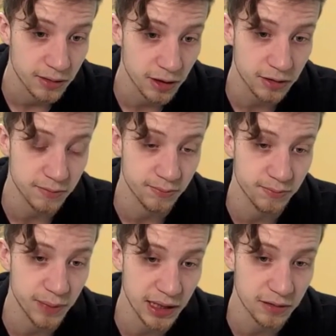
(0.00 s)
That's
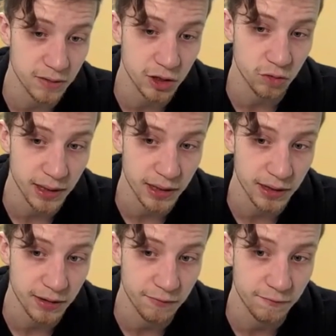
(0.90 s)
biggest issue
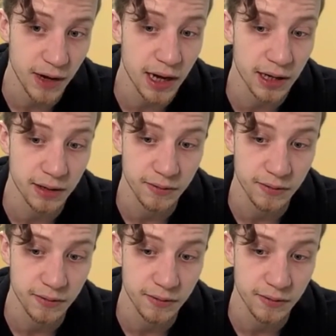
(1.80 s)
by far.